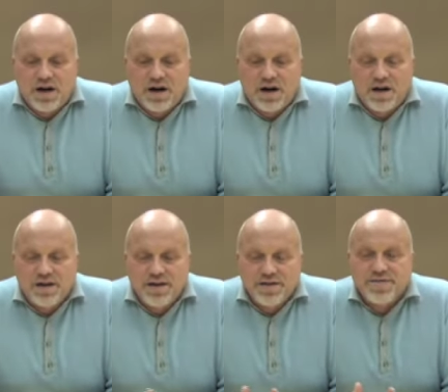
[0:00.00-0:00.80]
uh,
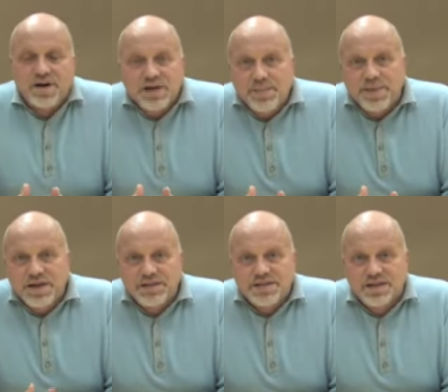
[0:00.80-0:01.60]
if a
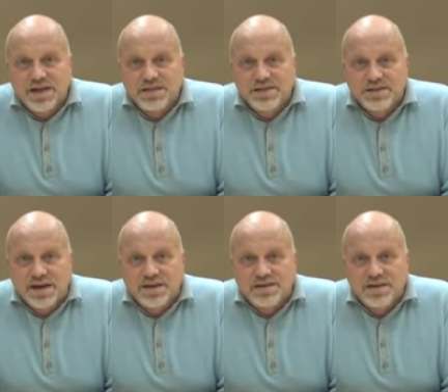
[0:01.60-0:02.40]
company states
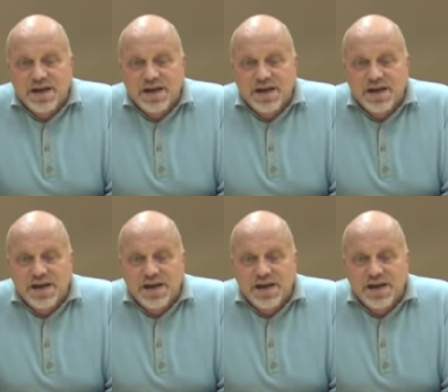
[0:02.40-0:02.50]
that